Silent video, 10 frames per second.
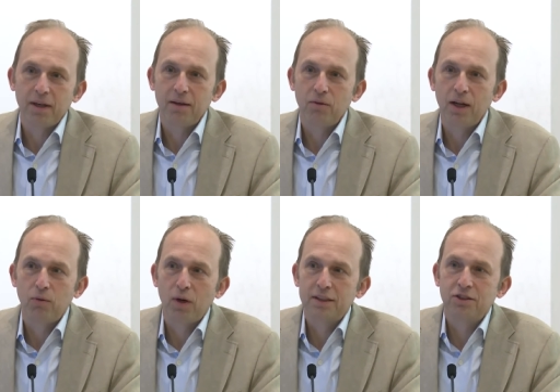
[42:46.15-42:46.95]
And it, it
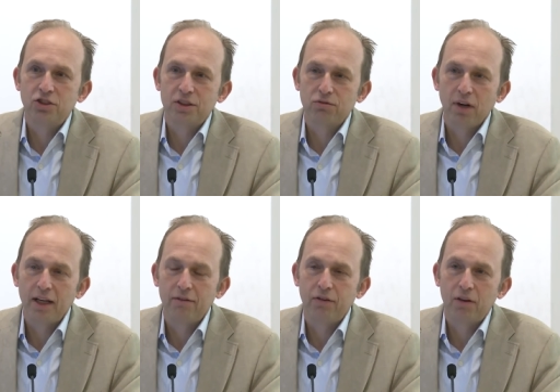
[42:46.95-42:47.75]
wasn't just
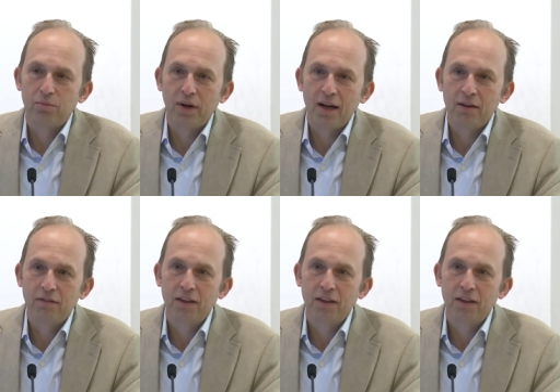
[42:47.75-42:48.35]
right for the Brown of